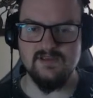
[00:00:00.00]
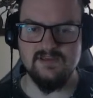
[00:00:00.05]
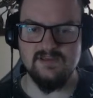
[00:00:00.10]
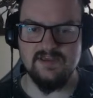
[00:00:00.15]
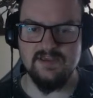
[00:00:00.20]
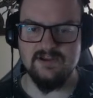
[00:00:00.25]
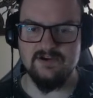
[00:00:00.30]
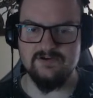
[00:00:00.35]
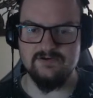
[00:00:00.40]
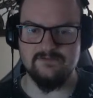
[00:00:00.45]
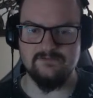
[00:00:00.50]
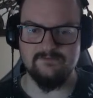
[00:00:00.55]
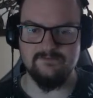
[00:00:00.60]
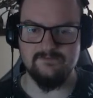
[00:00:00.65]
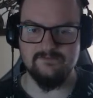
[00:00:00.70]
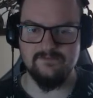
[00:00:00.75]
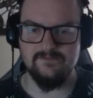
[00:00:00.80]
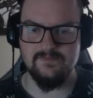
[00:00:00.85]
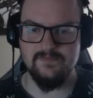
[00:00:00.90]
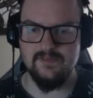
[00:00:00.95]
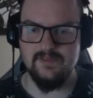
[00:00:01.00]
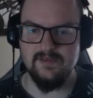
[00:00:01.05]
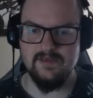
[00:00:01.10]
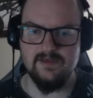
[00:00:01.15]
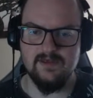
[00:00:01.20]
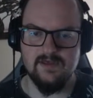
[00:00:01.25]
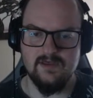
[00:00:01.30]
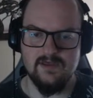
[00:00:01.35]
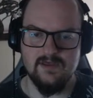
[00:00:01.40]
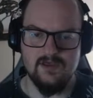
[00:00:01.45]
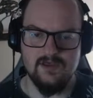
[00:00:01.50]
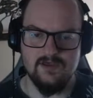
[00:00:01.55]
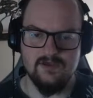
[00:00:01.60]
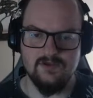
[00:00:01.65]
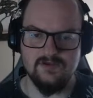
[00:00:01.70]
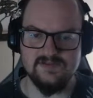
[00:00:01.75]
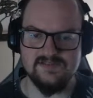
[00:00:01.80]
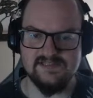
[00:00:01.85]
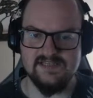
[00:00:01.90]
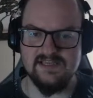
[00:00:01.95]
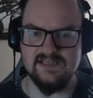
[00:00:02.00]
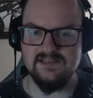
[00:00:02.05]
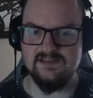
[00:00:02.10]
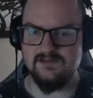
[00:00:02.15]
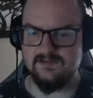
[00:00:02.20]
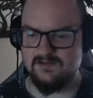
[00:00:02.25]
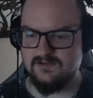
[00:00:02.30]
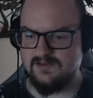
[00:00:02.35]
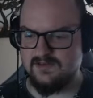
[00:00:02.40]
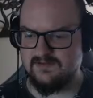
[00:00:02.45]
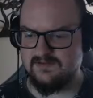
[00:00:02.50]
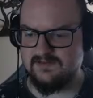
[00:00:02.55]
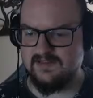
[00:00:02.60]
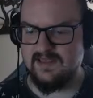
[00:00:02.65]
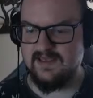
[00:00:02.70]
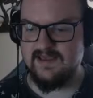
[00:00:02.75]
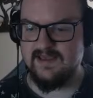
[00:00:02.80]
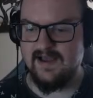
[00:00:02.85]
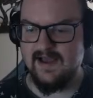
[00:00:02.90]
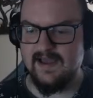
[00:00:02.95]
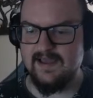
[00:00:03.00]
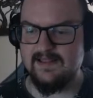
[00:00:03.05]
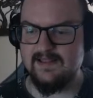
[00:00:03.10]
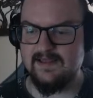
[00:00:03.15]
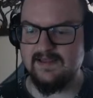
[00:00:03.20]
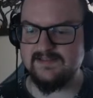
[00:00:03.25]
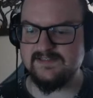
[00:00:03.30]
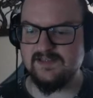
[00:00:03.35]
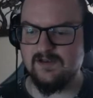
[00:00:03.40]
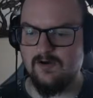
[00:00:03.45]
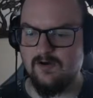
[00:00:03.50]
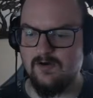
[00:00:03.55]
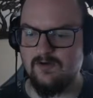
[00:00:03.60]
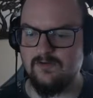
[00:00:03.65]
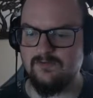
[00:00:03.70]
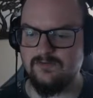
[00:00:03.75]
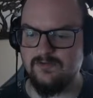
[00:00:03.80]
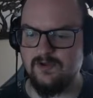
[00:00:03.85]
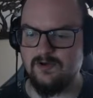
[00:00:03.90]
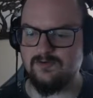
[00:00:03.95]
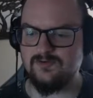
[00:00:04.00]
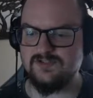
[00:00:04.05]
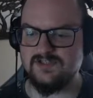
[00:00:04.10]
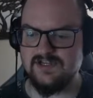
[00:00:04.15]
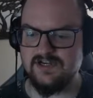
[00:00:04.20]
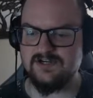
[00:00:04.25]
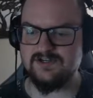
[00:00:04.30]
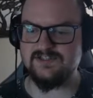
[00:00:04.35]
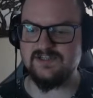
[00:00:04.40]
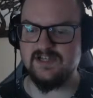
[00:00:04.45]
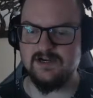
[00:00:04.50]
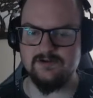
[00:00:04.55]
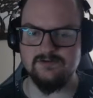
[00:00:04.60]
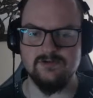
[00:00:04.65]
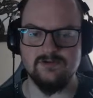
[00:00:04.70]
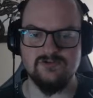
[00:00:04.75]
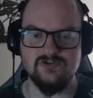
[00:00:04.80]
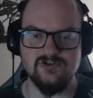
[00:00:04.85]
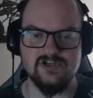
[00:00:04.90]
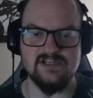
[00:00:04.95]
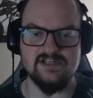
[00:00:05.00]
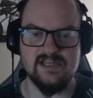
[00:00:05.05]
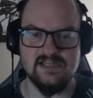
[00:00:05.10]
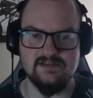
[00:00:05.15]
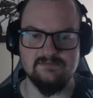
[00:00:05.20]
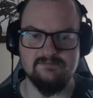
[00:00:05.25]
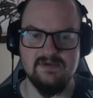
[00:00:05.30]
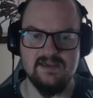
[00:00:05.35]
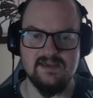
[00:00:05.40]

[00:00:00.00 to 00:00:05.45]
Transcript: Here, you see the highlights on those hairs are not really that